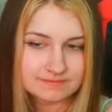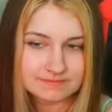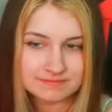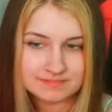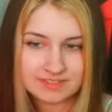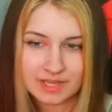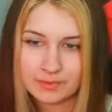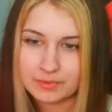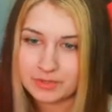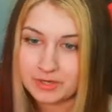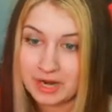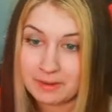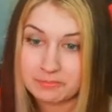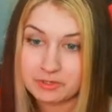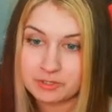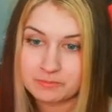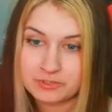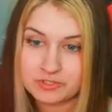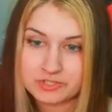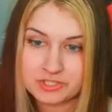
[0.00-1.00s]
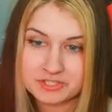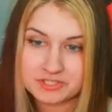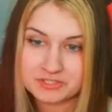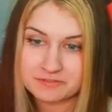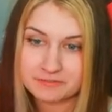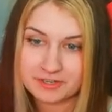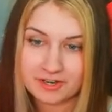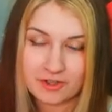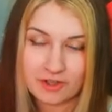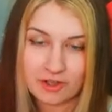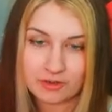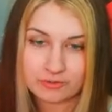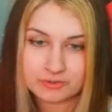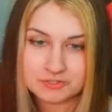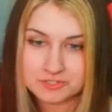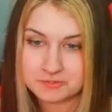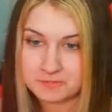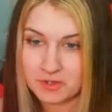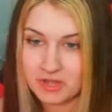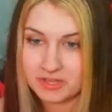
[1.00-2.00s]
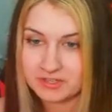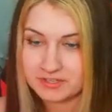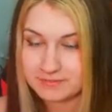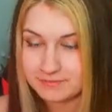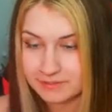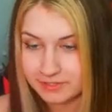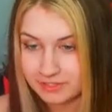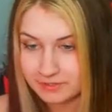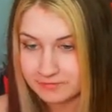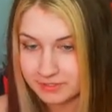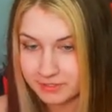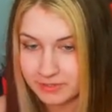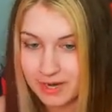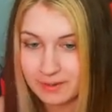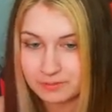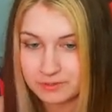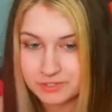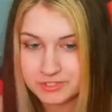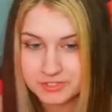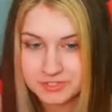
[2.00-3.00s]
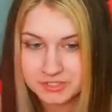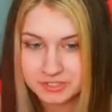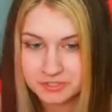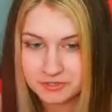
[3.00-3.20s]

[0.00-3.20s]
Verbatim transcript: I would grab her, but she's in a very awkward spot, and I feel like if I grab her, she's going to